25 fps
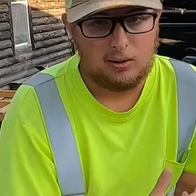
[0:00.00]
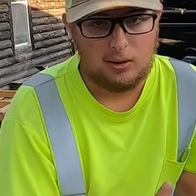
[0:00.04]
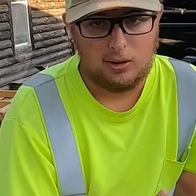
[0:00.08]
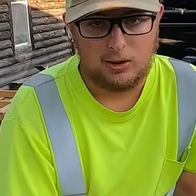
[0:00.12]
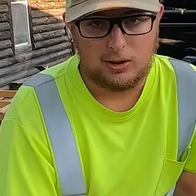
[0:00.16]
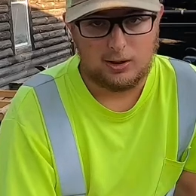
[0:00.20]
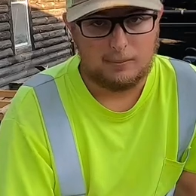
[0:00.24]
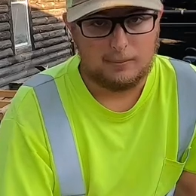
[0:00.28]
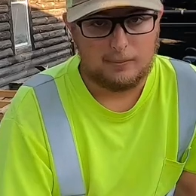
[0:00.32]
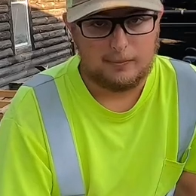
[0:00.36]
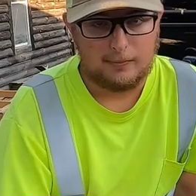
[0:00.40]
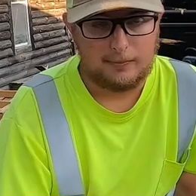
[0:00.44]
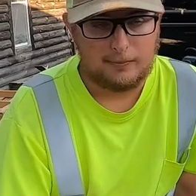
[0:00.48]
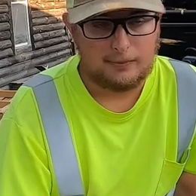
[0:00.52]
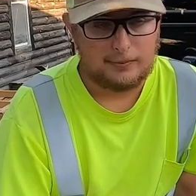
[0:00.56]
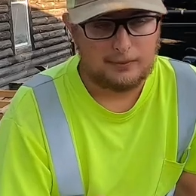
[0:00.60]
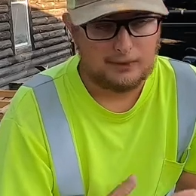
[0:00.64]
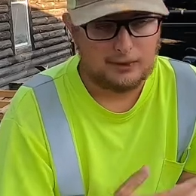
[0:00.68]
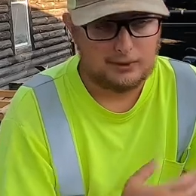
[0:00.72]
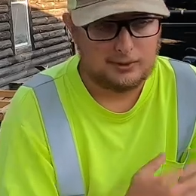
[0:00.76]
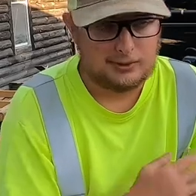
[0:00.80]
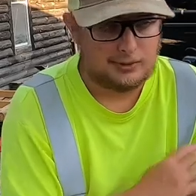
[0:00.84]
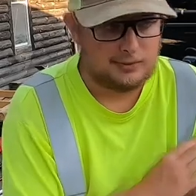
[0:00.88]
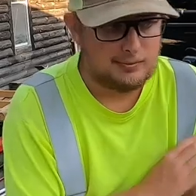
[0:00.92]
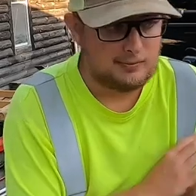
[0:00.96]
on the
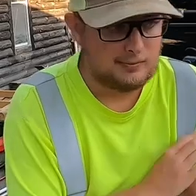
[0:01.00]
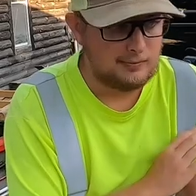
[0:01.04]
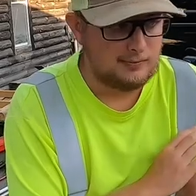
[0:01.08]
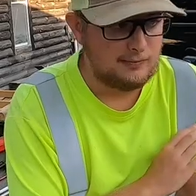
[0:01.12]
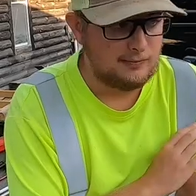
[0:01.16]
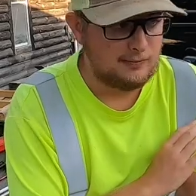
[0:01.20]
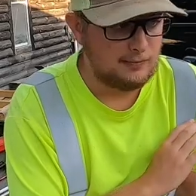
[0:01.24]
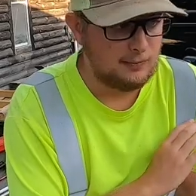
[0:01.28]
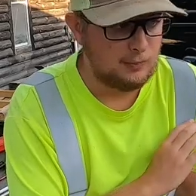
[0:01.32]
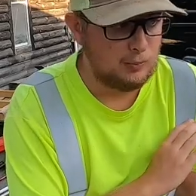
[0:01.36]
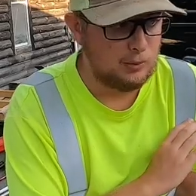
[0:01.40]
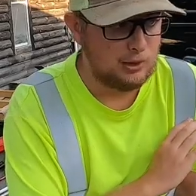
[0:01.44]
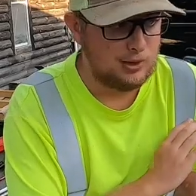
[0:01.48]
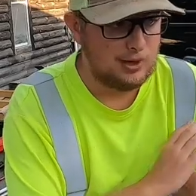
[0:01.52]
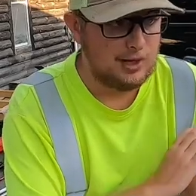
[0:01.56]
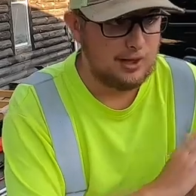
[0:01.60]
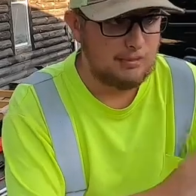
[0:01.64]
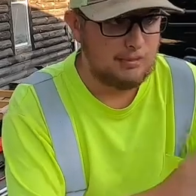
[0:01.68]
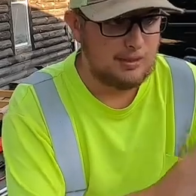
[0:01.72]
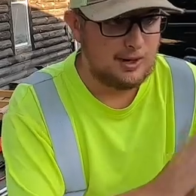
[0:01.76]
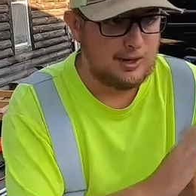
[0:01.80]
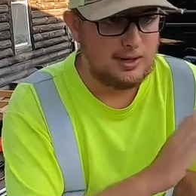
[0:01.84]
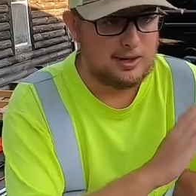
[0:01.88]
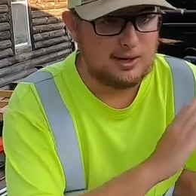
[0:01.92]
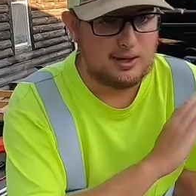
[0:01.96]
just working a
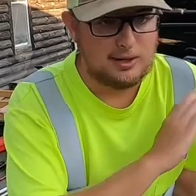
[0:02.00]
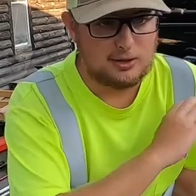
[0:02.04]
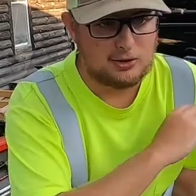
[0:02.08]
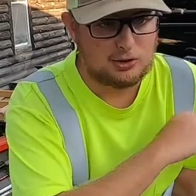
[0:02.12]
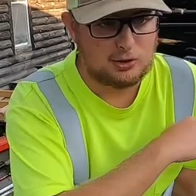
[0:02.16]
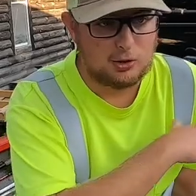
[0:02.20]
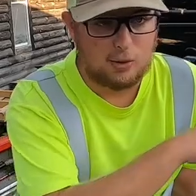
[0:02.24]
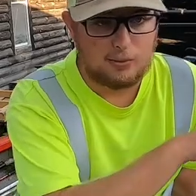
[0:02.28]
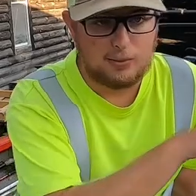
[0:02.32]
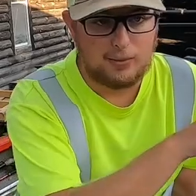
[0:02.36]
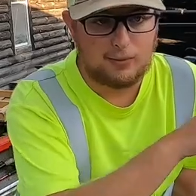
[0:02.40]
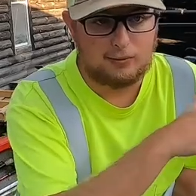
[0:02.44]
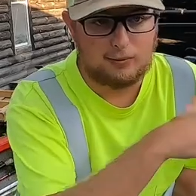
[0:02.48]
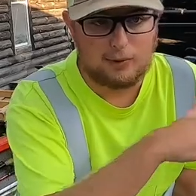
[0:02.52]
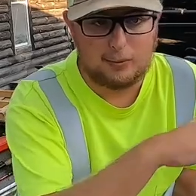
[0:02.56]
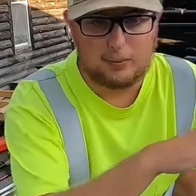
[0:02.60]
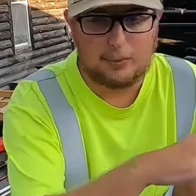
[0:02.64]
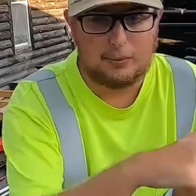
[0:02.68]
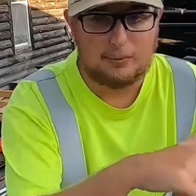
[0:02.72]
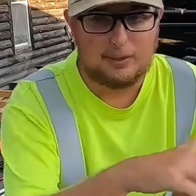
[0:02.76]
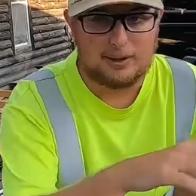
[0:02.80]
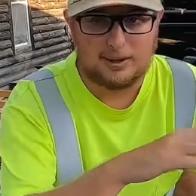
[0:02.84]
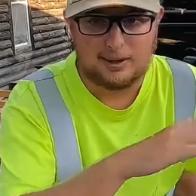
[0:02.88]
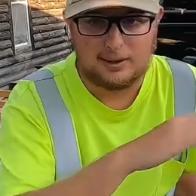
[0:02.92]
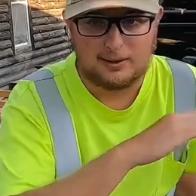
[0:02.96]
bank and just go up there flipping
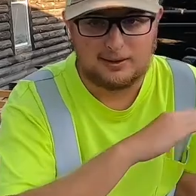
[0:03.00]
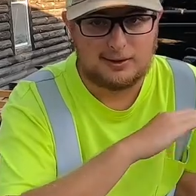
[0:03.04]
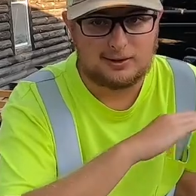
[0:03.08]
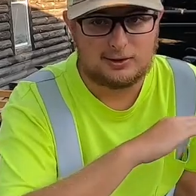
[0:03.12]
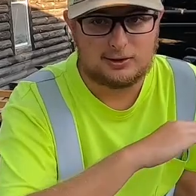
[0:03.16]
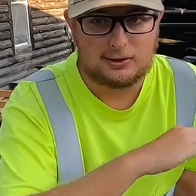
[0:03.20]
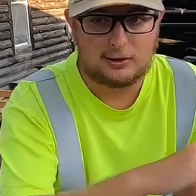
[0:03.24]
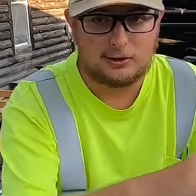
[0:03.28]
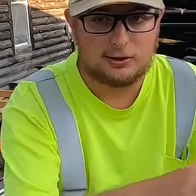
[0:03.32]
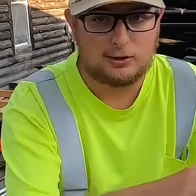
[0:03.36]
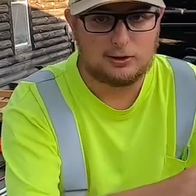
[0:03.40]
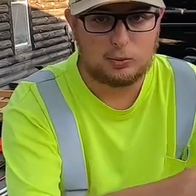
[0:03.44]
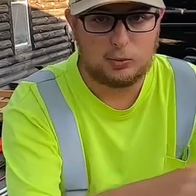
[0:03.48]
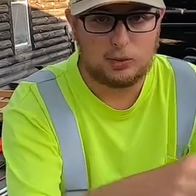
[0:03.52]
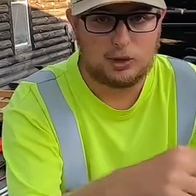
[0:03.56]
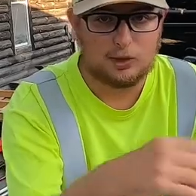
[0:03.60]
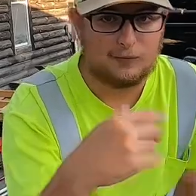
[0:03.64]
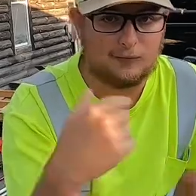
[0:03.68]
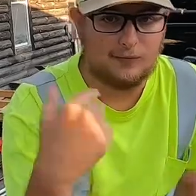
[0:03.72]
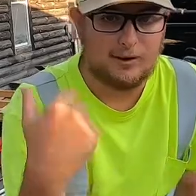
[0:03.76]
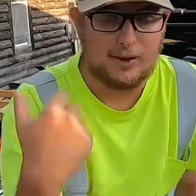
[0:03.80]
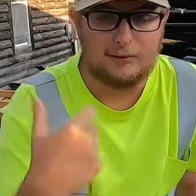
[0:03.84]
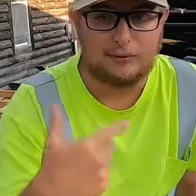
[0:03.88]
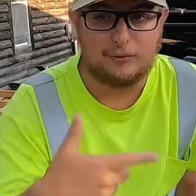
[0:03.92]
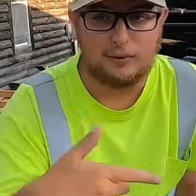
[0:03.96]
the bank and that's you're just
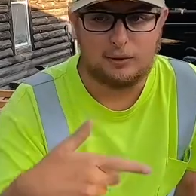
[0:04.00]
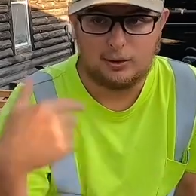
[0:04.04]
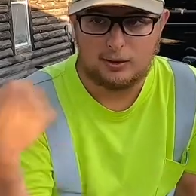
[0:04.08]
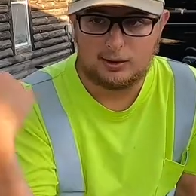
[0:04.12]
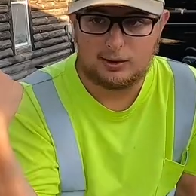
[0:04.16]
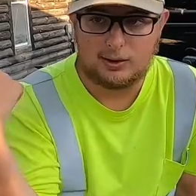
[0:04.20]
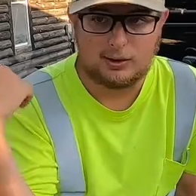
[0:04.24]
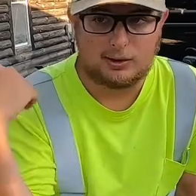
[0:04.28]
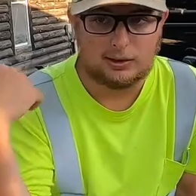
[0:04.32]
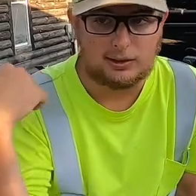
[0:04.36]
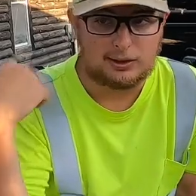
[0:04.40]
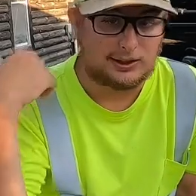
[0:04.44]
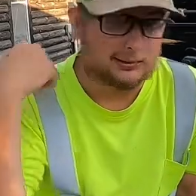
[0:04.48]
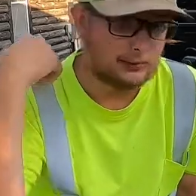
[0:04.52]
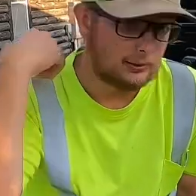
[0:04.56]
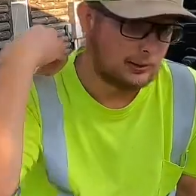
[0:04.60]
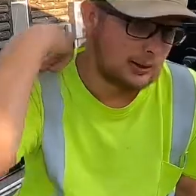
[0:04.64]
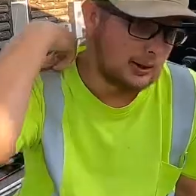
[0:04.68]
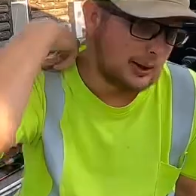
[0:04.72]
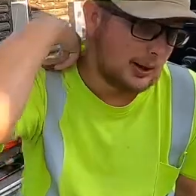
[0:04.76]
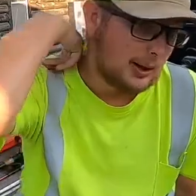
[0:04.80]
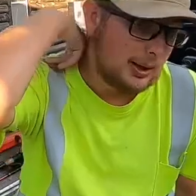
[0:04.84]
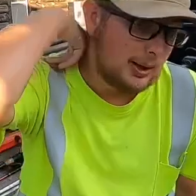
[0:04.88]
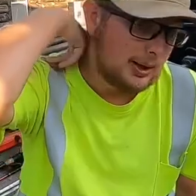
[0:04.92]
working five foot and leaving.